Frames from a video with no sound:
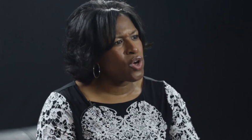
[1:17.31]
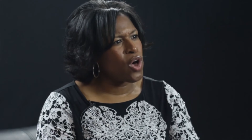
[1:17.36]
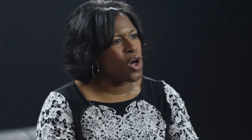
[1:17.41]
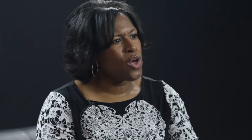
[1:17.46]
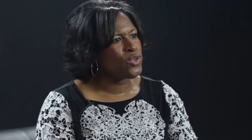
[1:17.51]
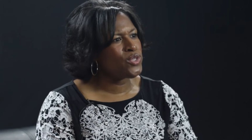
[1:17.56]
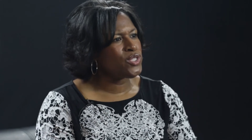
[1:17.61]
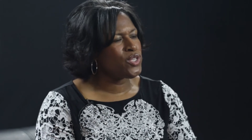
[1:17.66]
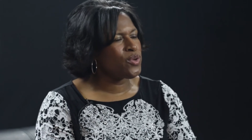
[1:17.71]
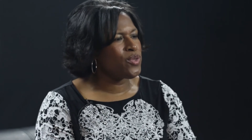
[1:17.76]

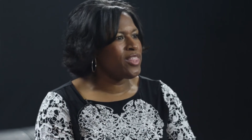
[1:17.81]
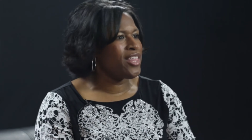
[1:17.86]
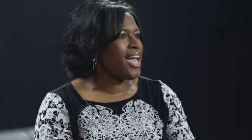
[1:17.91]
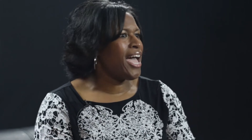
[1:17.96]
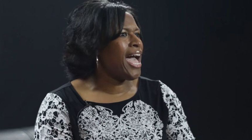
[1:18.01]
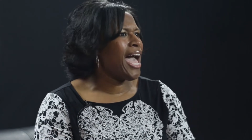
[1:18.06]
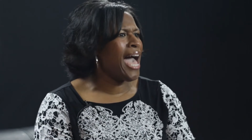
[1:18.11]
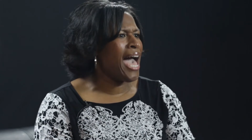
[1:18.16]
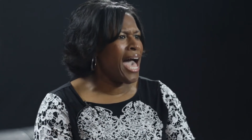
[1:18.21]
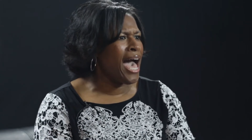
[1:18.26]
also the
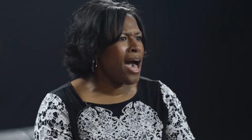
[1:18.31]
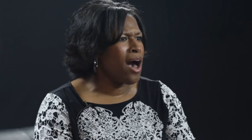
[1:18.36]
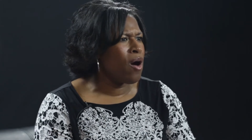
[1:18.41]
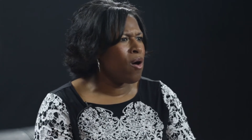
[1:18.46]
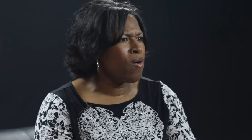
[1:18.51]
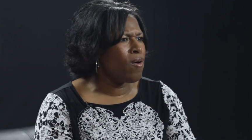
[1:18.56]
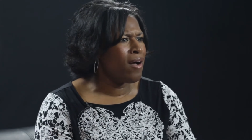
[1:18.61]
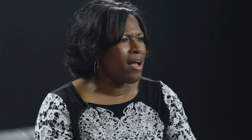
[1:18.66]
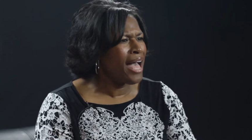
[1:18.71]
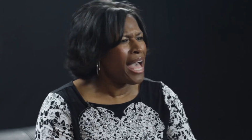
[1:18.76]

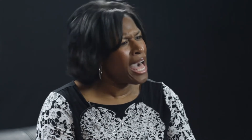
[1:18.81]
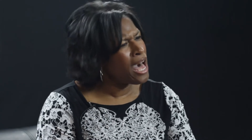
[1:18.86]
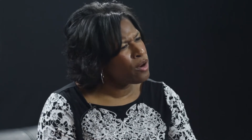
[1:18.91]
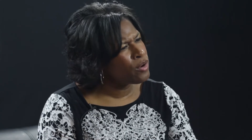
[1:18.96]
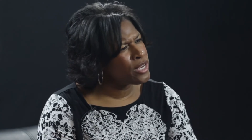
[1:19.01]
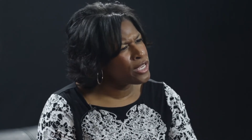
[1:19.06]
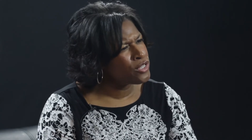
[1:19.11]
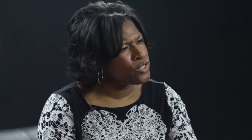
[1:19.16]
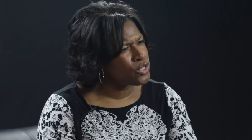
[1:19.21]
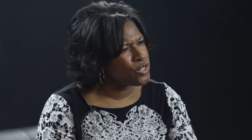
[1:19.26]
how.
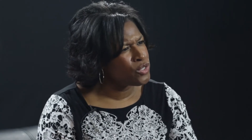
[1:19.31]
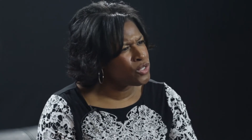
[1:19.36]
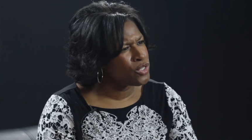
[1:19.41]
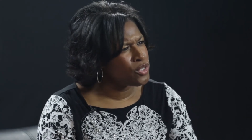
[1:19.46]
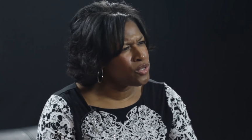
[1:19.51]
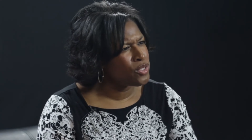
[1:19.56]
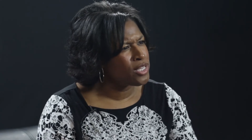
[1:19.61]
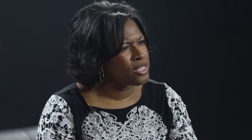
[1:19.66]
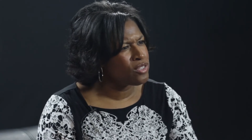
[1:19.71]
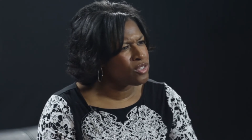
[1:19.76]
How could you
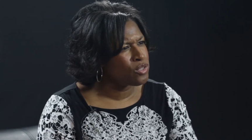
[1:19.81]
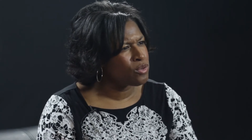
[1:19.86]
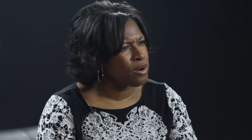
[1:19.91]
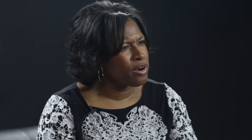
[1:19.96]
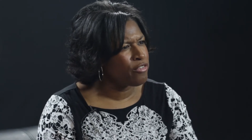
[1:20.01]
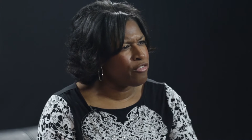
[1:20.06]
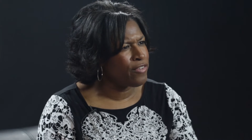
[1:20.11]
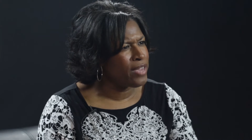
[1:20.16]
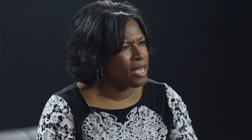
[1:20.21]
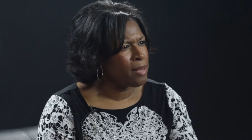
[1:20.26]
do this to
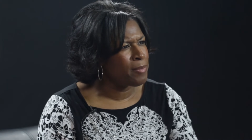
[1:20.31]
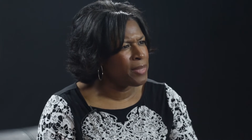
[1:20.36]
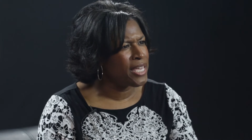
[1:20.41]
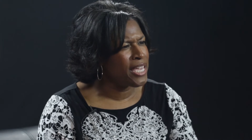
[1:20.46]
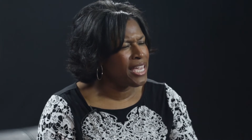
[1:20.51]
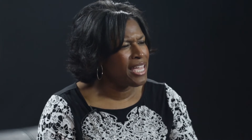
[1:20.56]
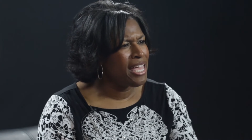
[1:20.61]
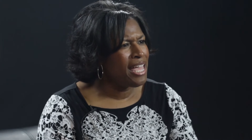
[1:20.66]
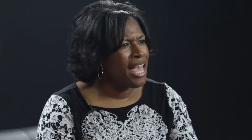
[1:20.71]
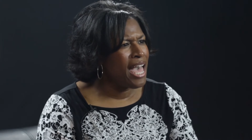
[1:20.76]
our
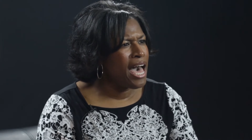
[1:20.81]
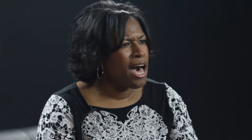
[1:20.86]
family?